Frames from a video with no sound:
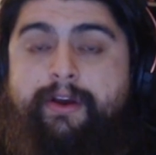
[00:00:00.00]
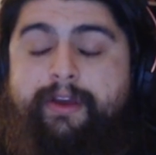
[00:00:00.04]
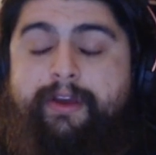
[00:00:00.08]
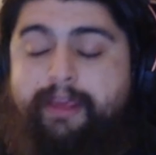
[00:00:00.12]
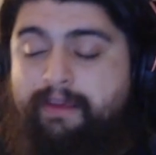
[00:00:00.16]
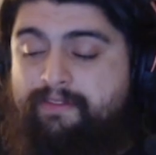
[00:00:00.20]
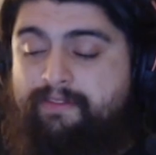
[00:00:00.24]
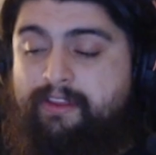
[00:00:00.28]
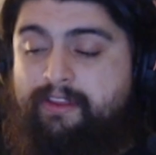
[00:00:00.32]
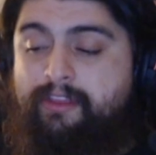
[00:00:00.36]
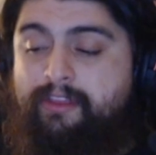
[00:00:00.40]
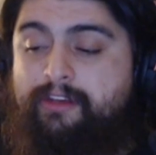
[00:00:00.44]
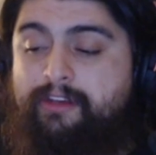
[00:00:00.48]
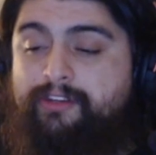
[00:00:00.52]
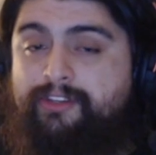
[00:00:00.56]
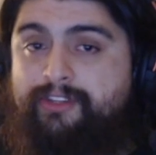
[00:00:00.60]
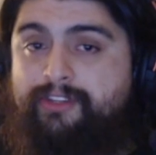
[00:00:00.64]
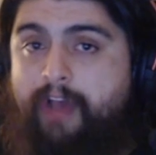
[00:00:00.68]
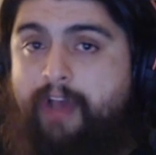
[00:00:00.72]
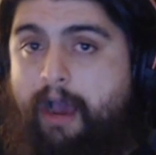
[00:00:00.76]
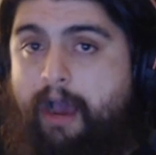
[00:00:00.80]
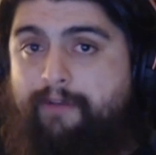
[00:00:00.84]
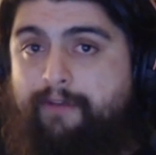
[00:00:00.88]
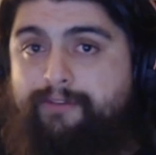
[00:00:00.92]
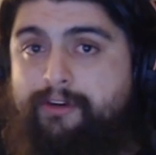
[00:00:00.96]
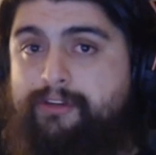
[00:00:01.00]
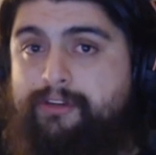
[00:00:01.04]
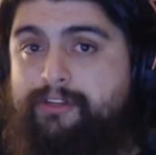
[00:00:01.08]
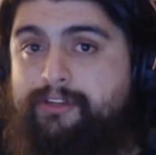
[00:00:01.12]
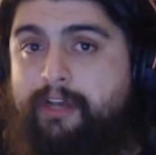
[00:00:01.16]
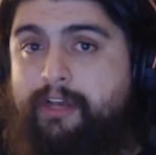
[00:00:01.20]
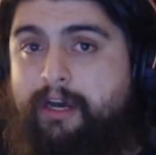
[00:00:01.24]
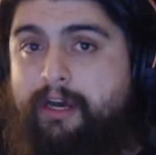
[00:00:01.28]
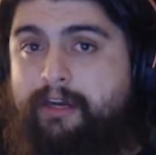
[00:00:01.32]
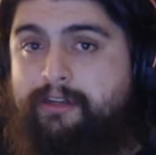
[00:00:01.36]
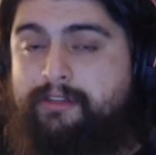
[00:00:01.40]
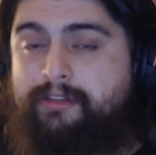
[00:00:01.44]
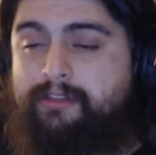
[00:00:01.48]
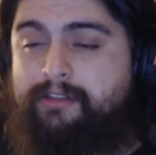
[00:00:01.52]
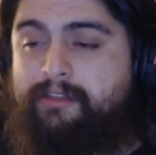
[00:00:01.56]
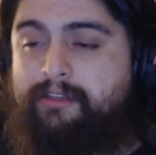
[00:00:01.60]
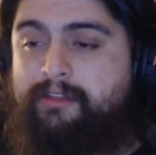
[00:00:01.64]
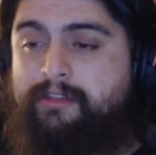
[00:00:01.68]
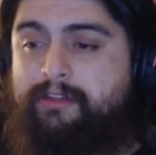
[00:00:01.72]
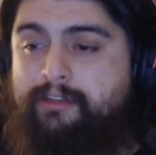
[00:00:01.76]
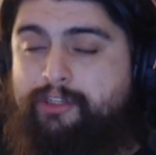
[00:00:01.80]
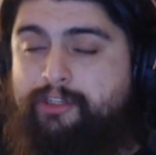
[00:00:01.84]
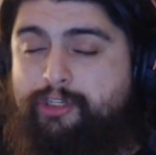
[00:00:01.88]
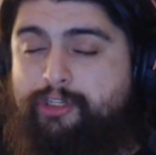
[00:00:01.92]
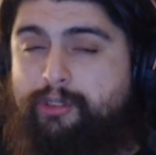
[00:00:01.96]
Even the softer songs,
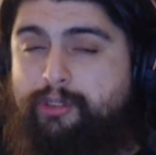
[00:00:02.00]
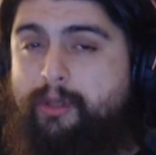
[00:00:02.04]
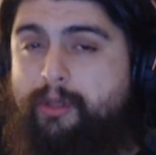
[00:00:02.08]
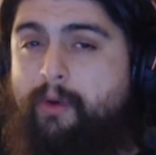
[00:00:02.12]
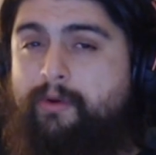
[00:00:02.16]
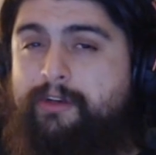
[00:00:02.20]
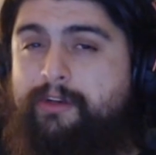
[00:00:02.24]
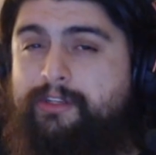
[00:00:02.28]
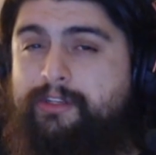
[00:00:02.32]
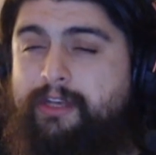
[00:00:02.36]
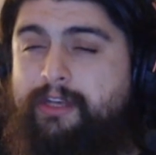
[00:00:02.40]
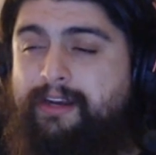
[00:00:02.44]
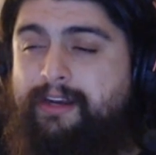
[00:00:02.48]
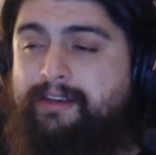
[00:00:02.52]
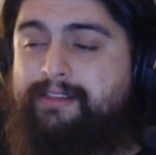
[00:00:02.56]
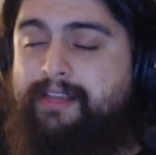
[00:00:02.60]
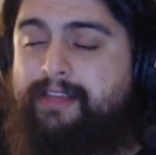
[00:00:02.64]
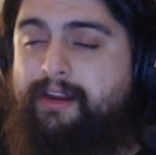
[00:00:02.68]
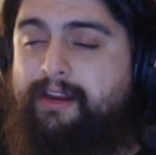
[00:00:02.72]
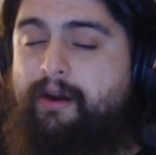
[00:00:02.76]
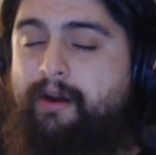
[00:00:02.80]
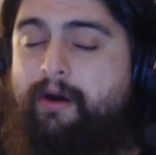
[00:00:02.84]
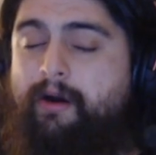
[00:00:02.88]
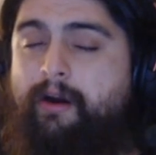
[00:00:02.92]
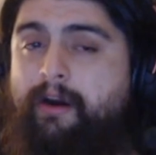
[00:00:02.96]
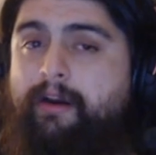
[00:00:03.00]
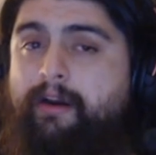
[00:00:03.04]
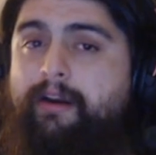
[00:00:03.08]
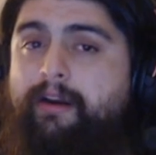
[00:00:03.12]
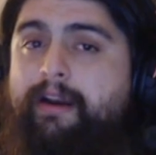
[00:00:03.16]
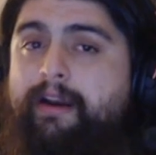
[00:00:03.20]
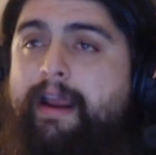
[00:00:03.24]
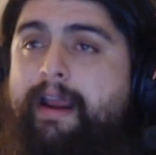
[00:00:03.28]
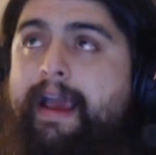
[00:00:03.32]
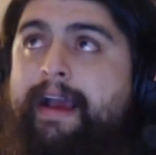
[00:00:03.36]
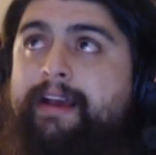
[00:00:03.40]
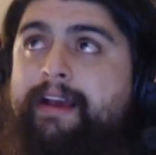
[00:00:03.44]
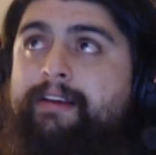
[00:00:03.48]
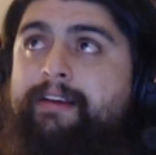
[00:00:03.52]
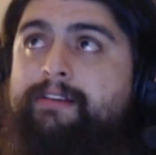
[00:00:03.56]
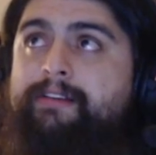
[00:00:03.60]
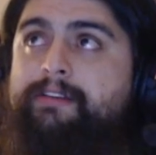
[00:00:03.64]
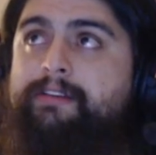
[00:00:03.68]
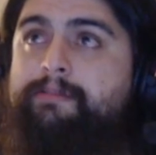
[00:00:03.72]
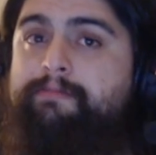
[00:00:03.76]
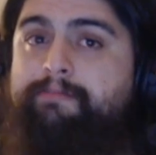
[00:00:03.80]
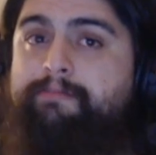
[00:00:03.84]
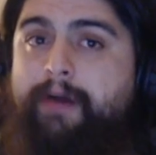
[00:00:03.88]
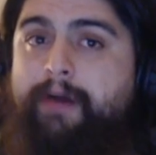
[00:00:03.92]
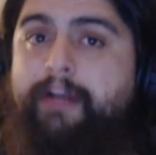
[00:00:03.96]
the slower songs that aren't
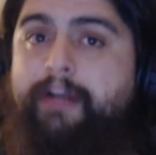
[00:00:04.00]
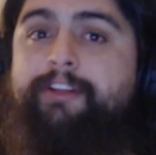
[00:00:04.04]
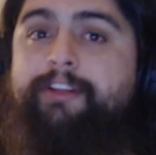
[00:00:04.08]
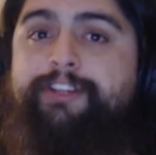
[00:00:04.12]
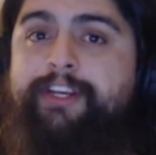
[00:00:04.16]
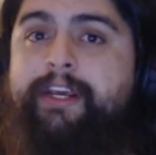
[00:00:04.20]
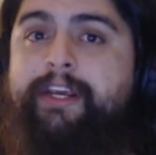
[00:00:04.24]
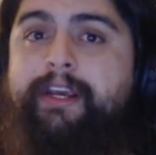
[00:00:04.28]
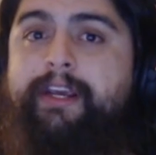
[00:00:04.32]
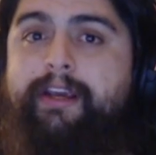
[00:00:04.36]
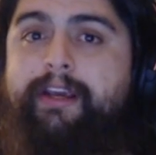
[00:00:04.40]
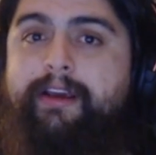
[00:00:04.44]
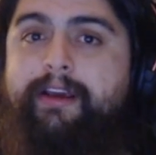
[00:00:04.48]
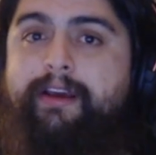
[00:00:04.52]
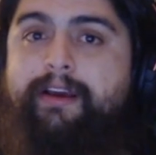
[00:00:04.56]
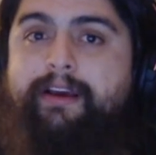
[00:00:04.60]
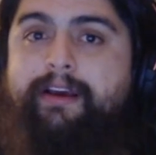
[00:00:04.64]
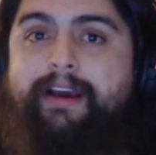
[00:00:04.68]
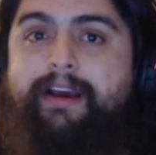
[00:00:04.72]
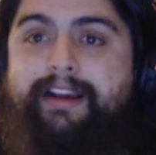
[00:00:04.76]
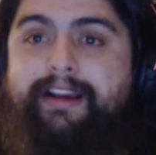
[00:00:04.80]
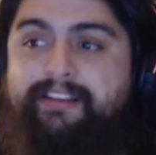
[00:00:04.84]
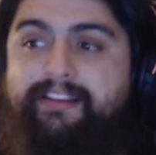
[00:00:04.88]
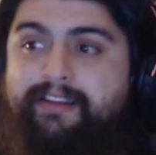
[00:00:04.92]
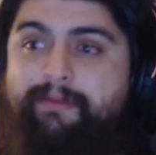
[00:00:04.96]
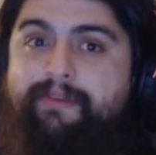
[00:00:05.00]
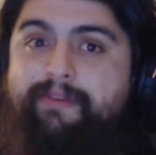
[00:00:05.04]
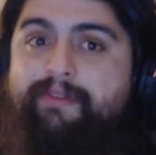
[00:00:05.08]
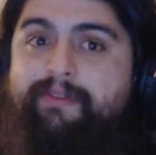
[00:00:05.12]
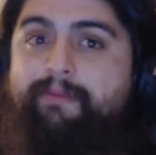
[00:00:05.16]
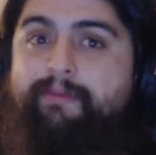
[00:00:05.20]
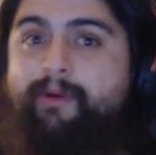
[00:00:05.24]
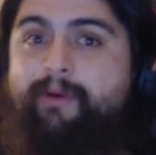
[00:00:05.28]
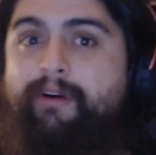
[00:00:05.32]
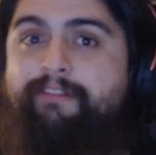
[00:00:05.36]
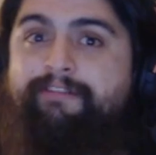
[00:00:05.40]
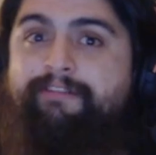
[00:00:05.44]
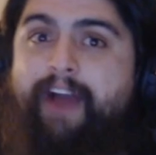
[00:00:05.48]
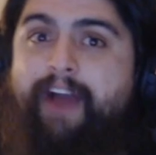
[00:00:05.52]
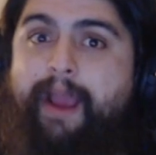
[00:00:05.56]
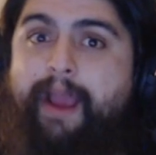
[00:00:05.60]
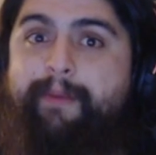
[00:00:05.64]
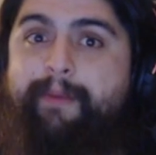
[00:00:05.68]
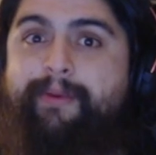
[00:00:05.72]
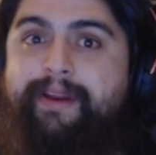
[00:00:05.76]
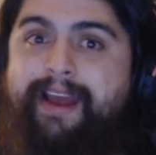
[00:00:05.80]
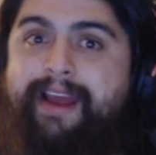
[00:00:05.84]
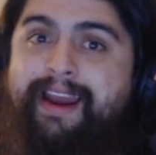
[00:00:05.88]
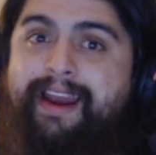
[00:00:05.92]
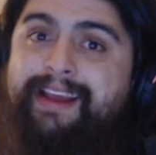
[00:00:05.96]
as punchy as some of the more
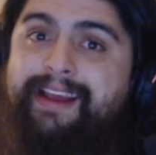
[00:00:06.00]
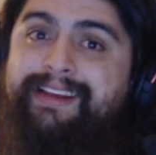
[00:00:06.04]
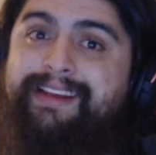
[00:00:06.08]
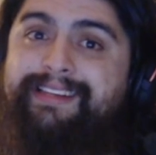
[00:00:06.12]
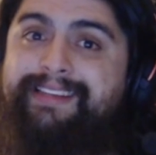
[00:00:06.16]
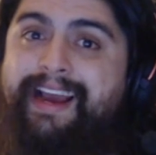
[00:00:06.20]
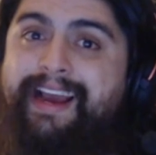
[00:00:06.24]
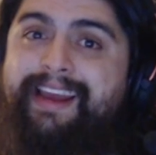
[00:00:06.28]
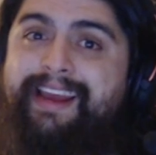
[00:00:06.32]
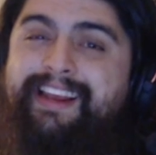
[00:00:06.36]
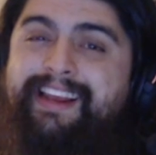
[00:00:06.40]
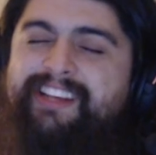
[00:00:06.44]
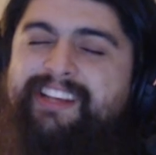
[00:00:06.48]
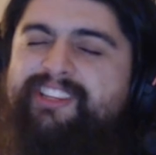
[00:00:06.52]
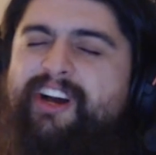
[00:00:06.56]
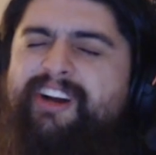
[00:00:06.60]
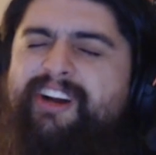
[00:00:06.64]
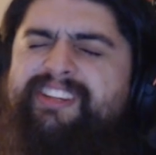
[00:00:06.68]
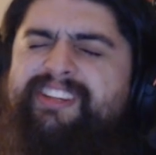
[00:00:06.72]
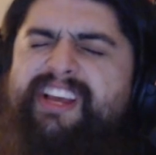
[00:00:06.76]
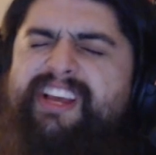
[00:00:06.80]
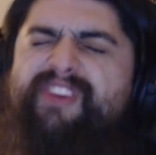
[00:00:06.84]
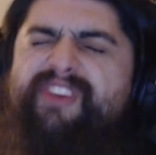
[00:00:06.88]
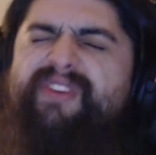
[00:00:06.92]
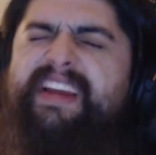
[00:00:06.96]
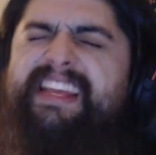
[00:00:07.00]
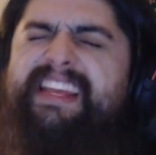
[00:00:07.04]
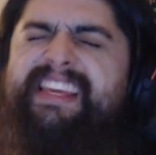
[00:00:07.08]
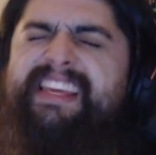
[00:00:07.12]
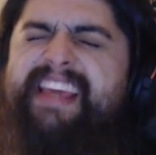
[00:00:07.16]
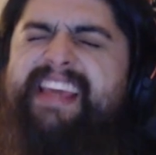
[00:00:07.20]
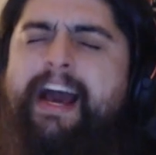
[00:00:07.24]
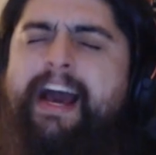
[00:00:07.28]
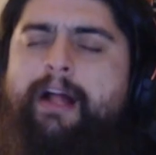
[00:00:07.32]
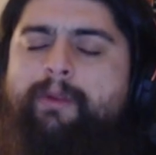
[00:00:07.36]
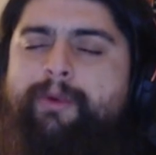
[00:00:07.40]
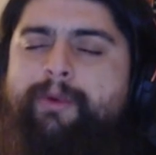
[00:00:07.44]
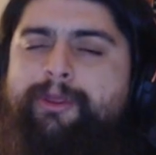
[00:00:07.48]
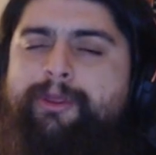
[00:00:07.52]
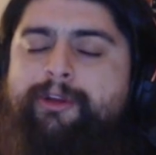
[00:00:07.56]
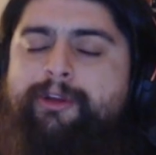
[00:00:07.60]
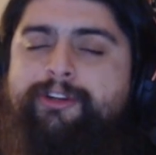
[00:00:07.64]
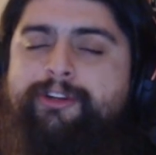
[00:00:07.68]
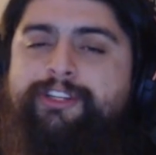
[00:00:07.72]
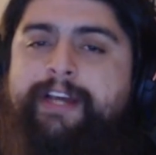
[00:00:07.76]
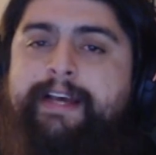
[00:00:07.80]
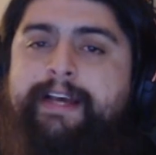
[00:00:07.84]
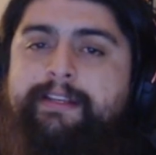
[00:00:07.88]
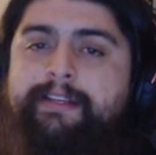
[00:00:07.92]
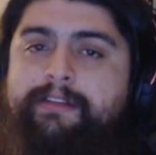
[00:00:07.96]
vibrant and exciting songs that you can yell with your
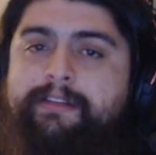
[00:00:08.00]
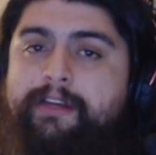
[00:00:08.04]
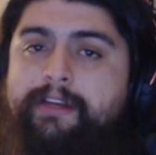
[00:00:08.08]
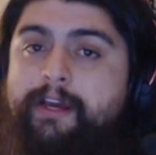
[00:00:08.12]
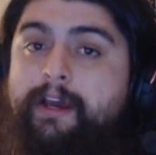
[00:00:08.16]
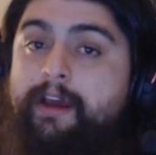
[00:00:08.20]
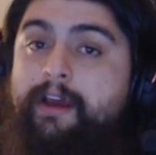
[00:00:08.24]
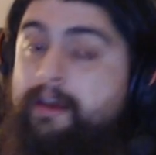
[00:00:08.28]
chest,